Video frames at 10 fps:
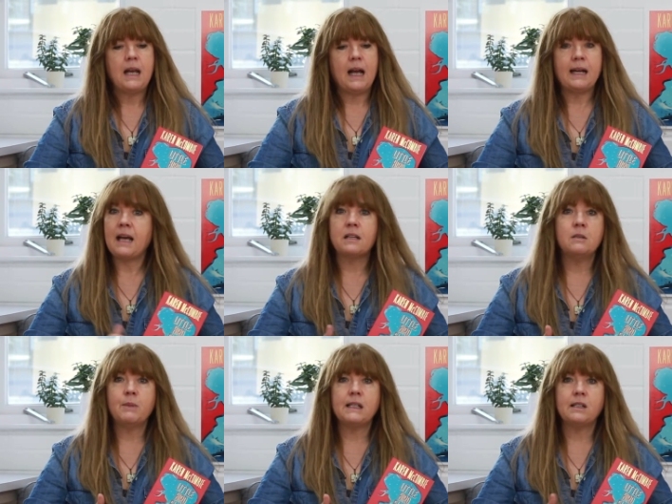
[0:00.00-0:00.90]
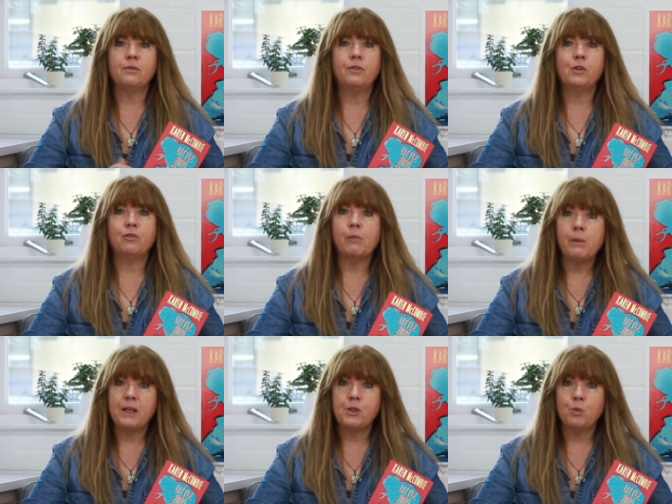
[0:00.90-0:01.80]
And I had an amazing view from my
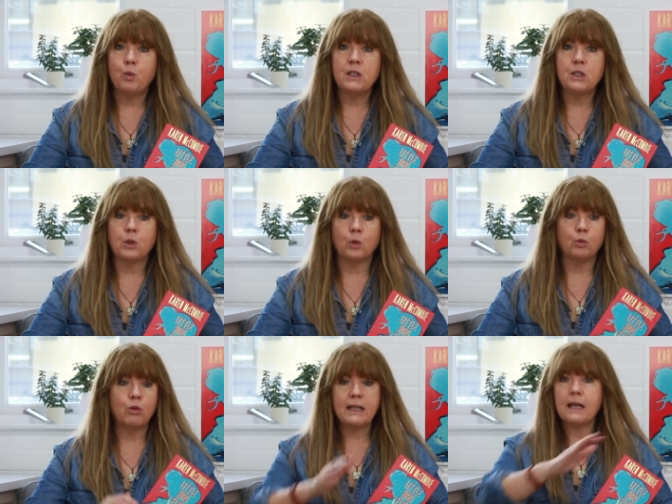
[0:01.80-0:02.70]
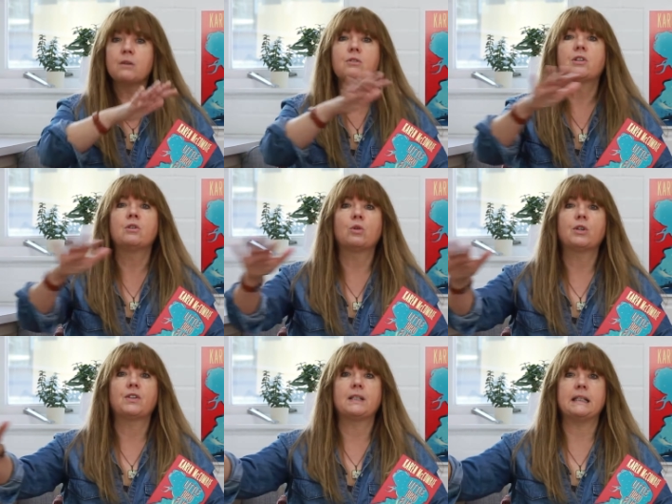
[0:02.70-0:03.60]
bedroom window, right out to the North
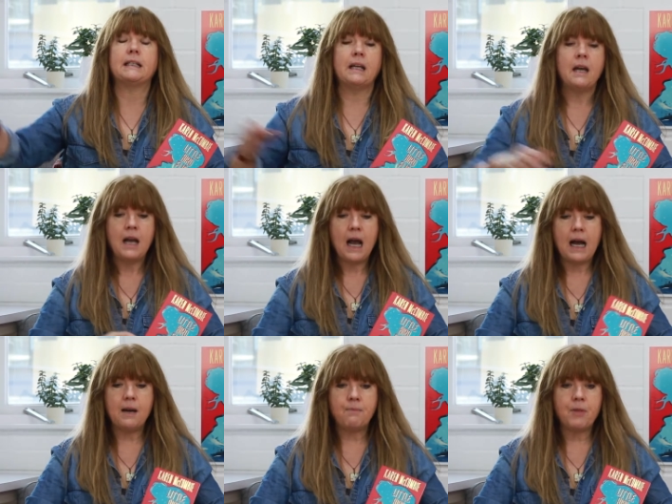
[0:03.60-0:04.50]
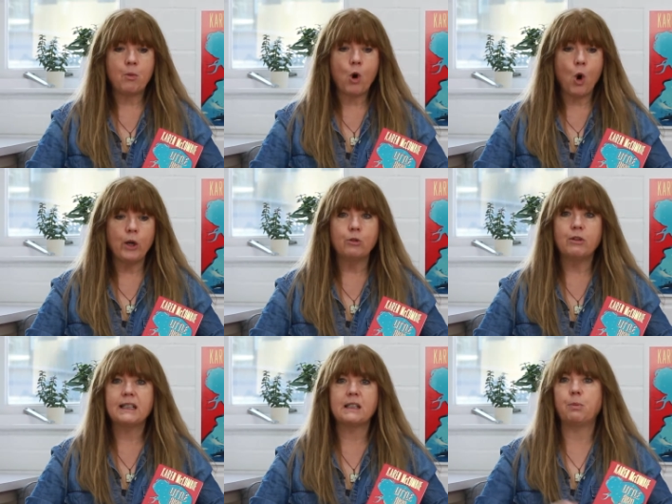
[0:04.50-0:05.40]
Sea. There were oil
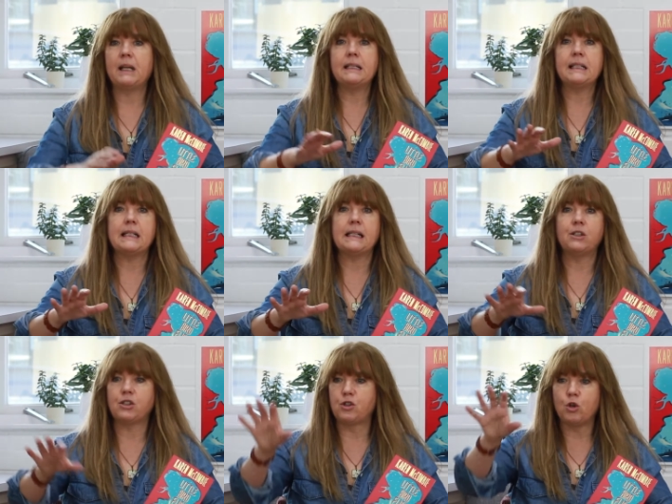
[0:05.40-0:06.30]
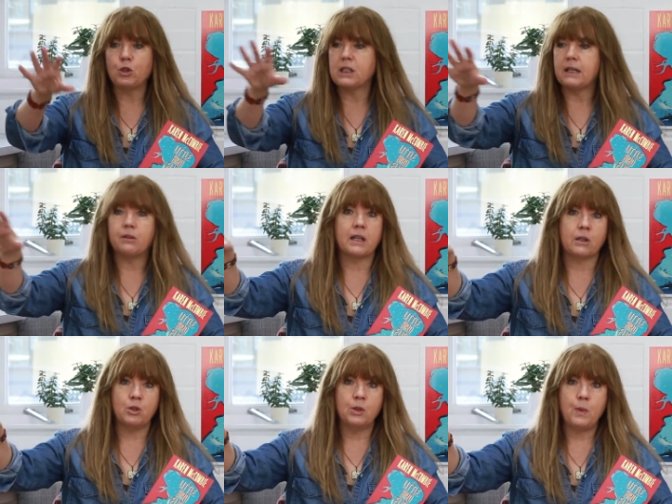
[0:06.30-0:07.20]
rigs aplenty just dotted out there
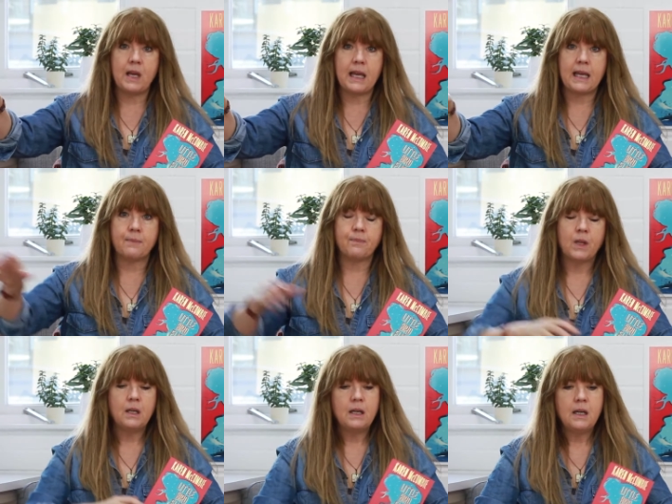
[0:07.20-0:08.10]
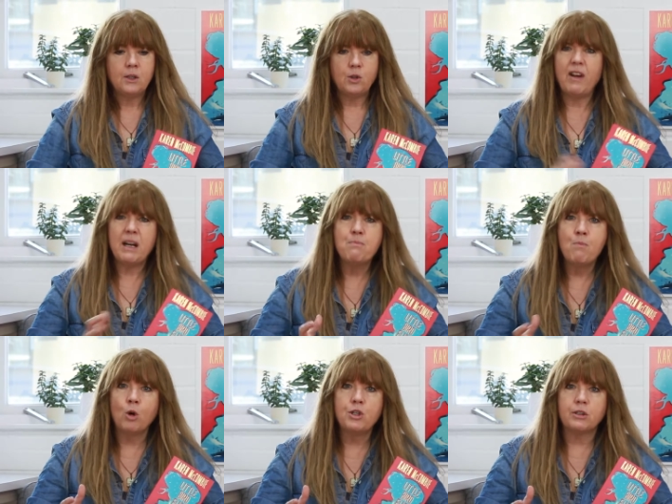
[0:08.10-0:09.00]
on the bay. So a very
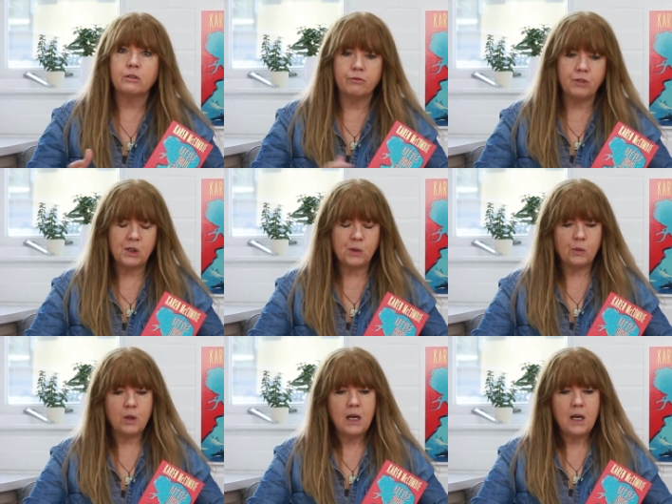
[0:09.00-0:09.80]
modern view.